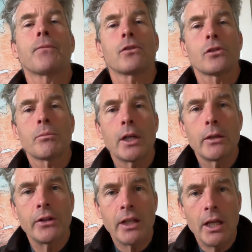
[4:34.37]
some kind
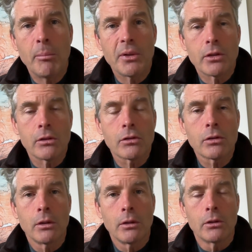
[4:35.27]
of an
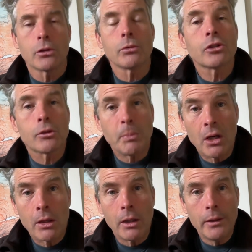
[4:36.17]
impetus to
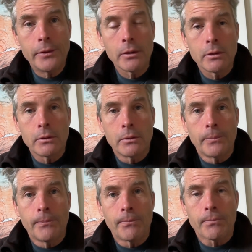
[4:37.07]
respond
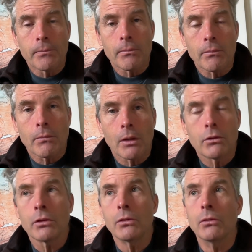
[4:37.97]

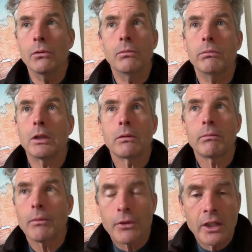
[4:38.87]
to
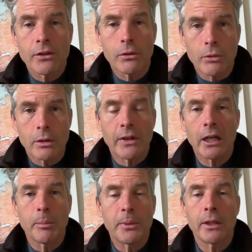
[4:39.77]
things that were
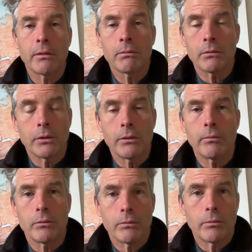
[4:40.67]
developing,
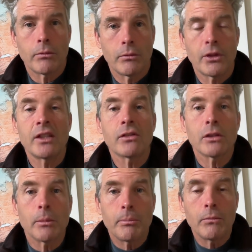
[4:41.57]
things
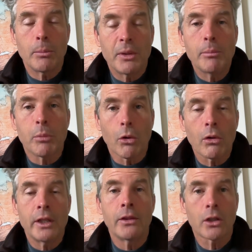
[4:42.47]
that the
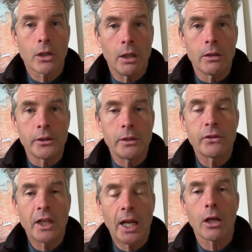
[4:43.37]
people in the colony
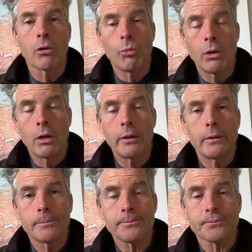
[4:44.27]
of Canada wanted.